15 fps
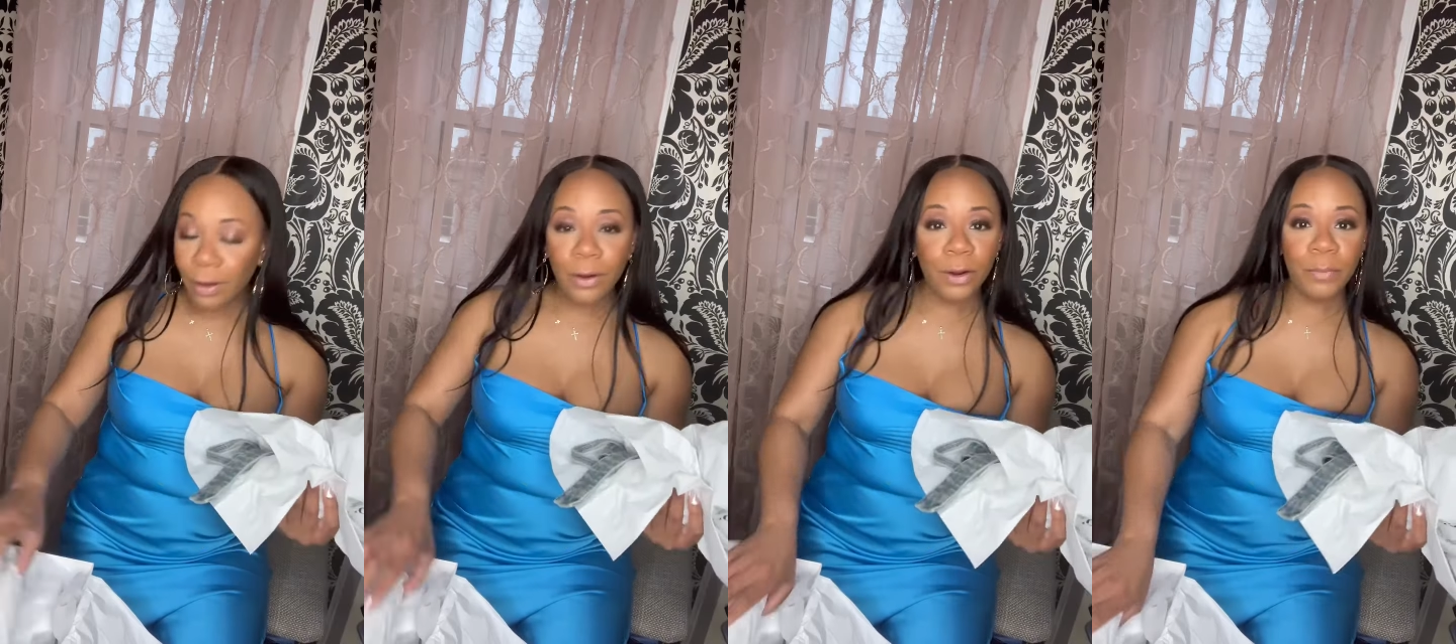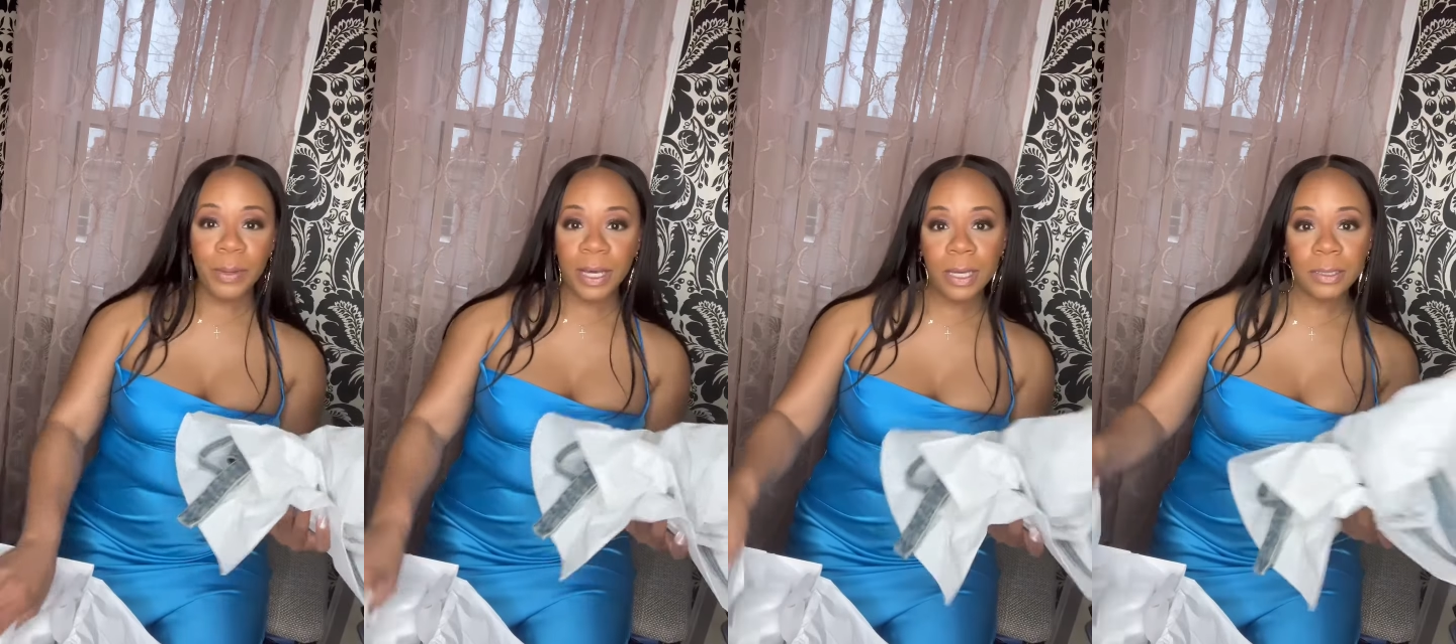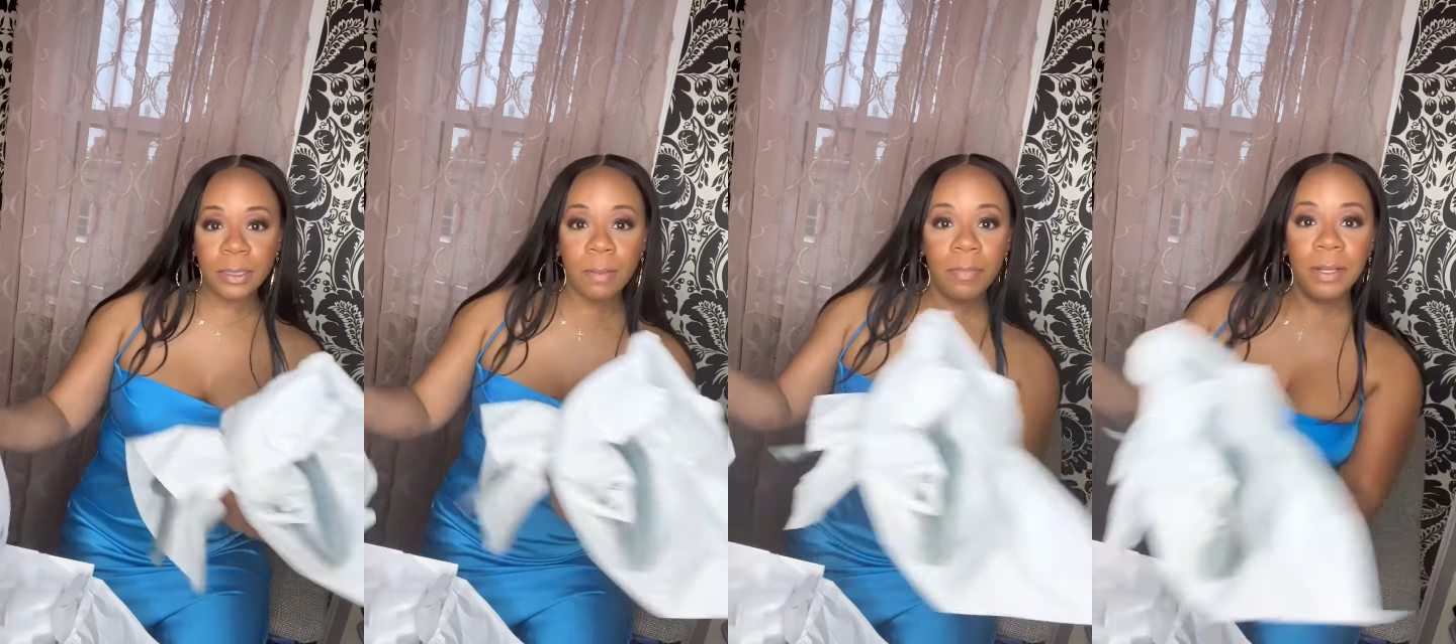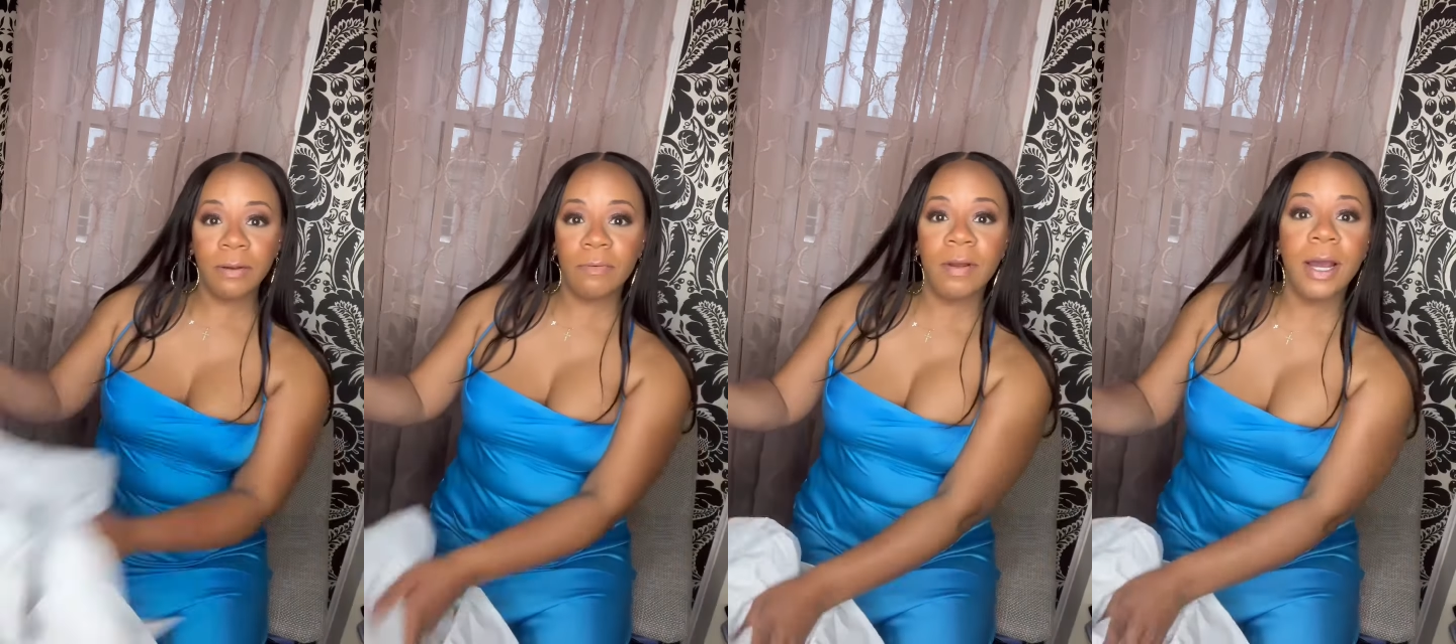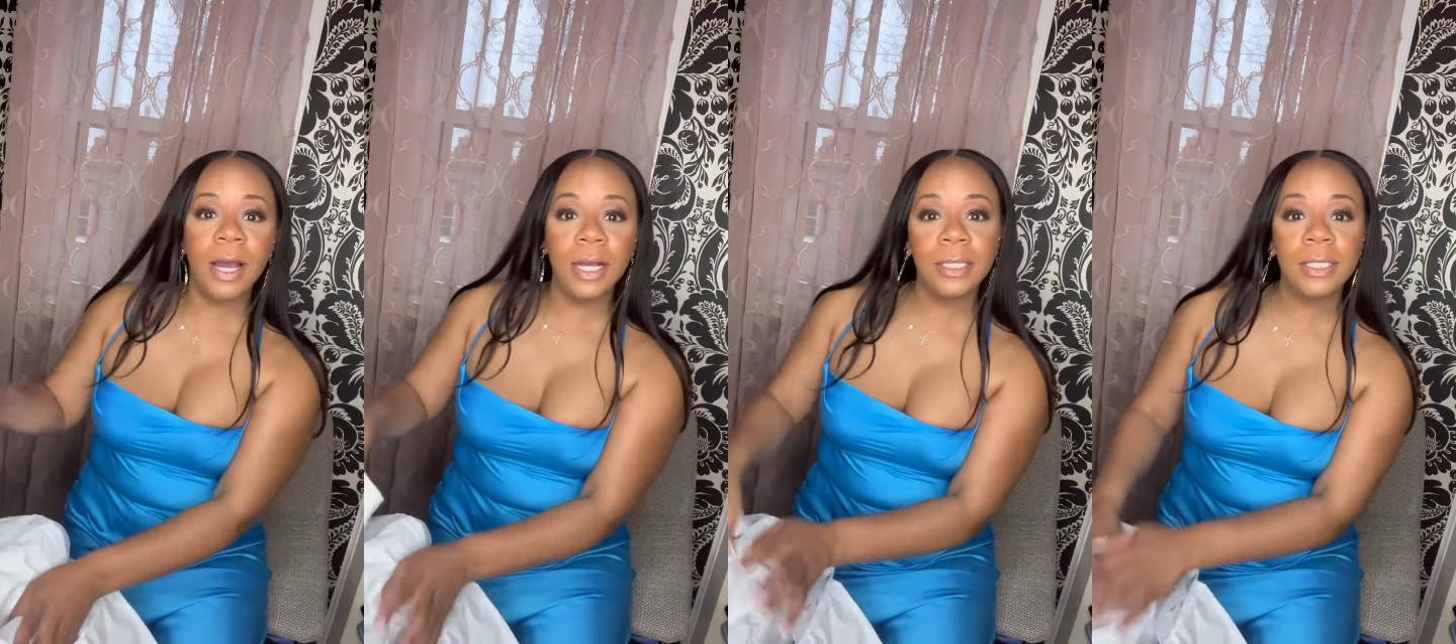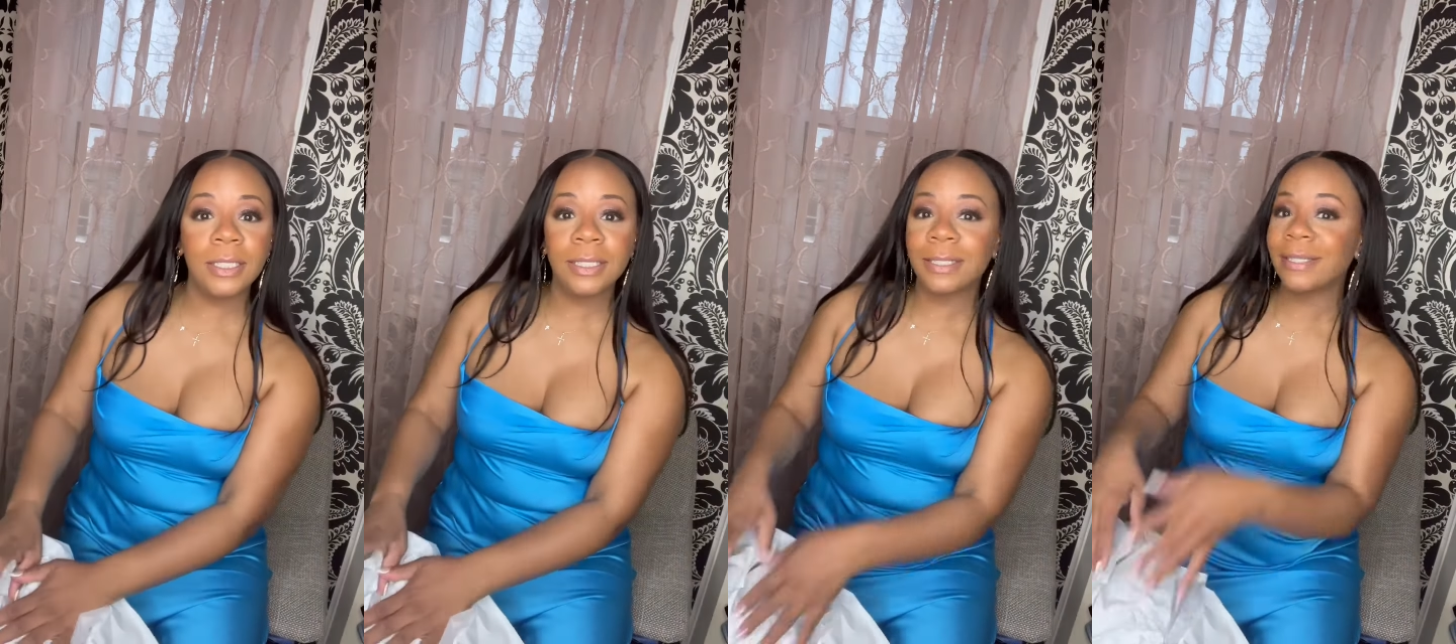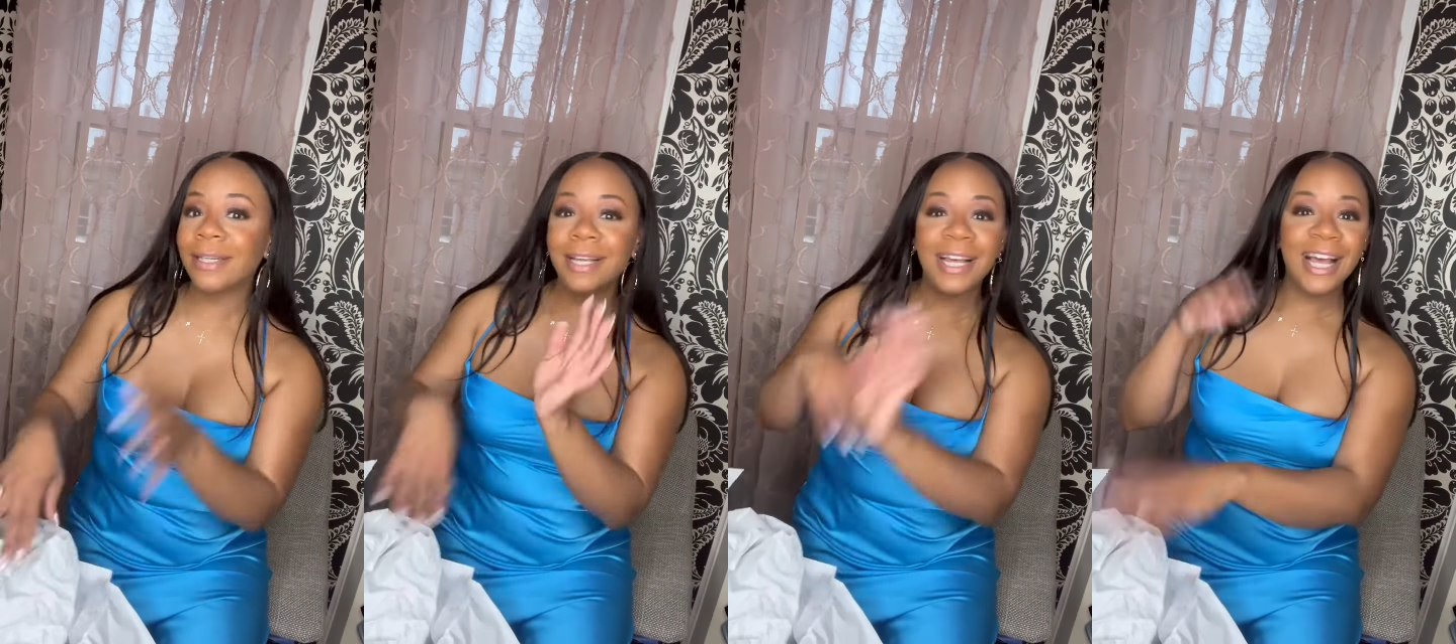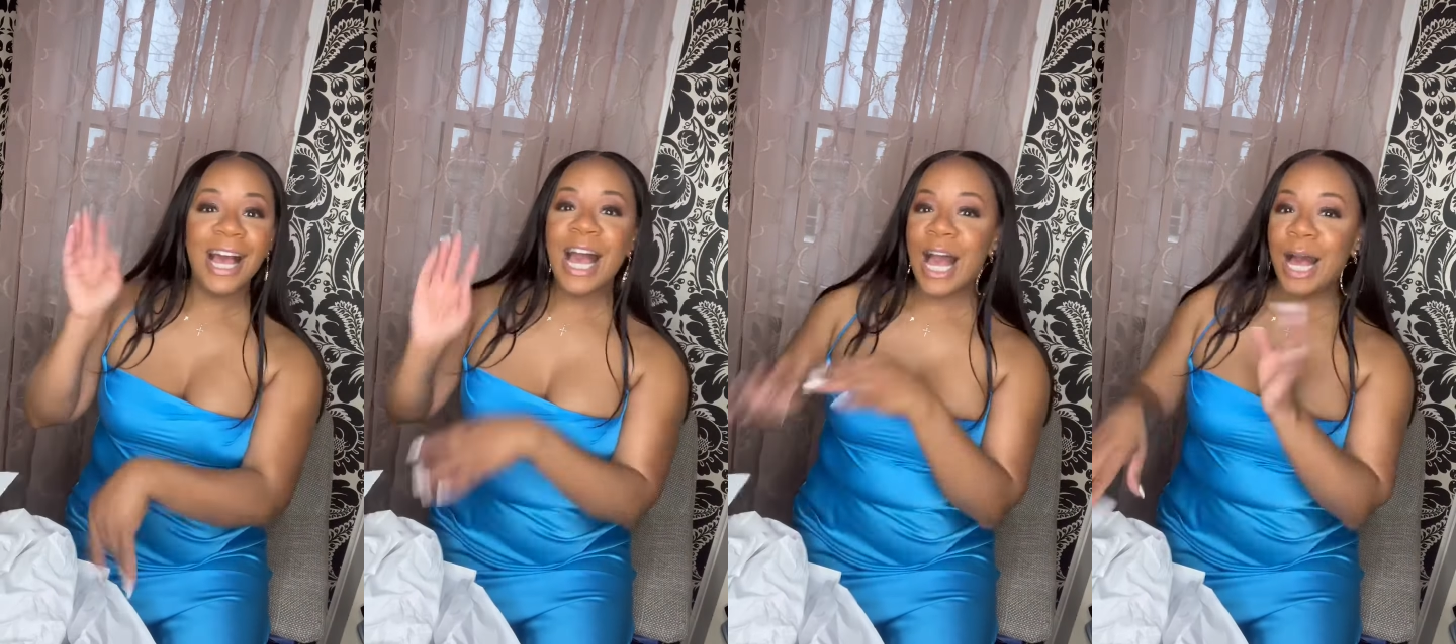girl, because I'm in a
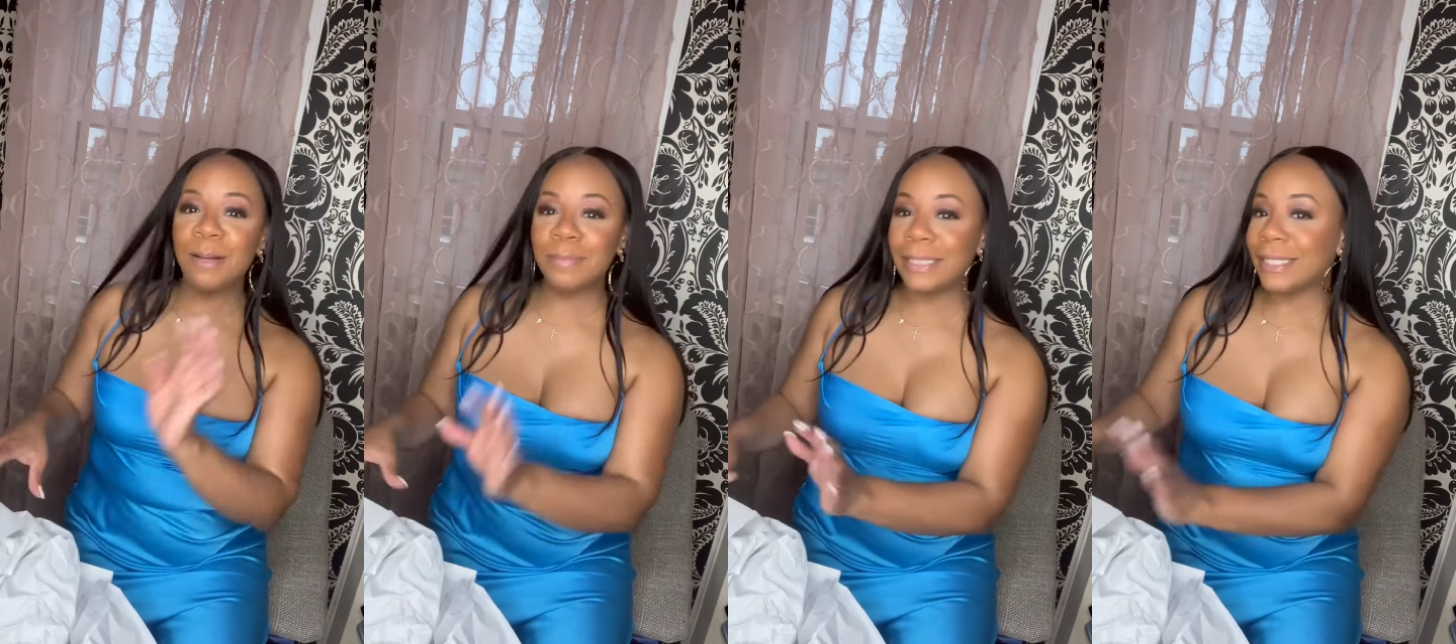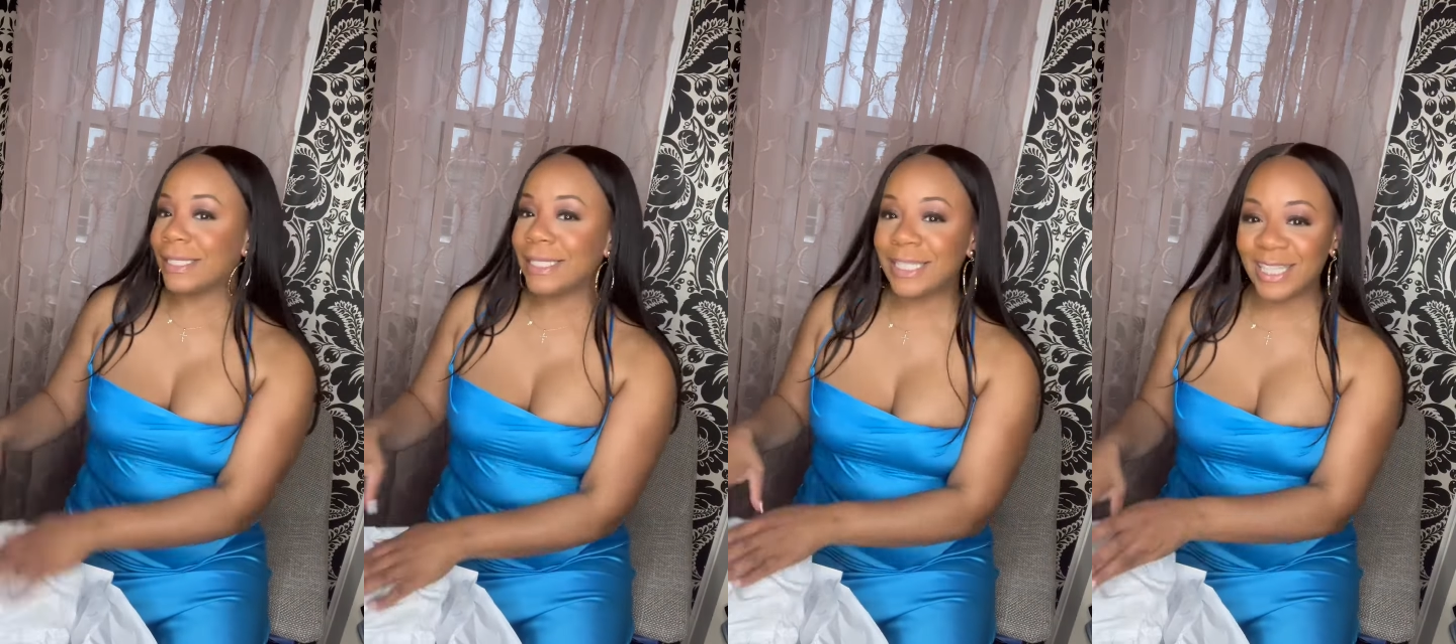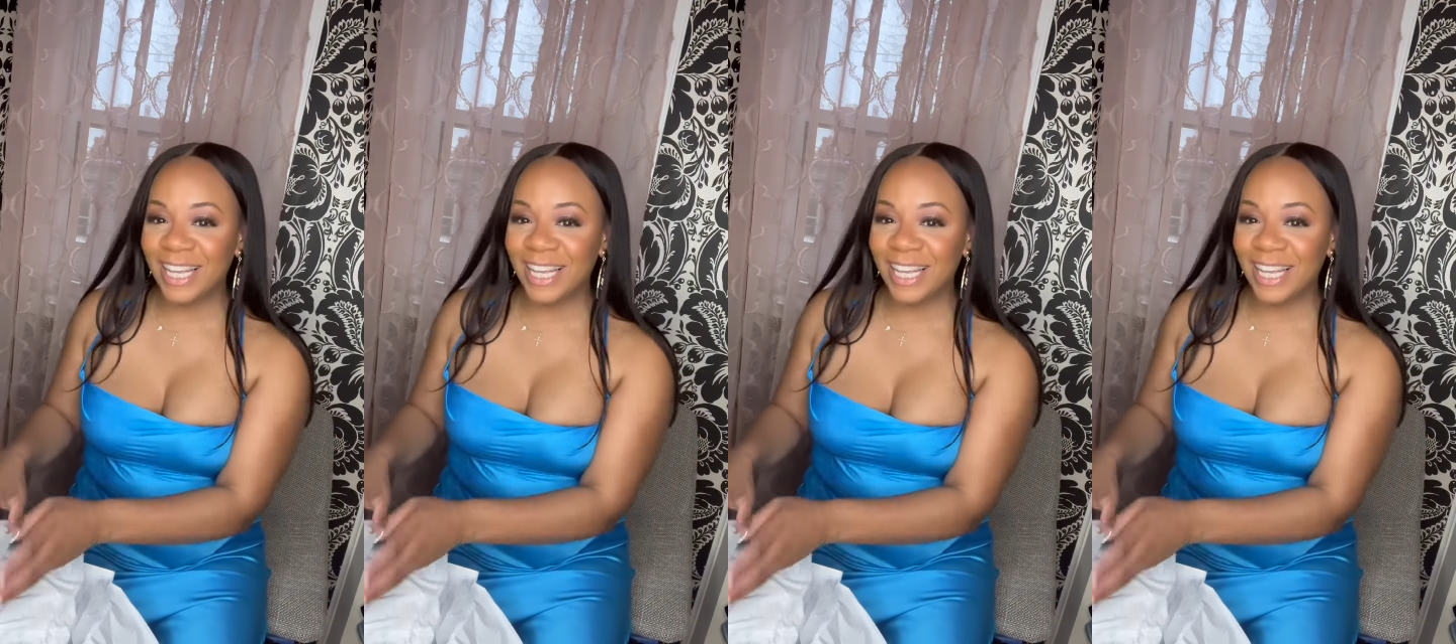rush, I'm just...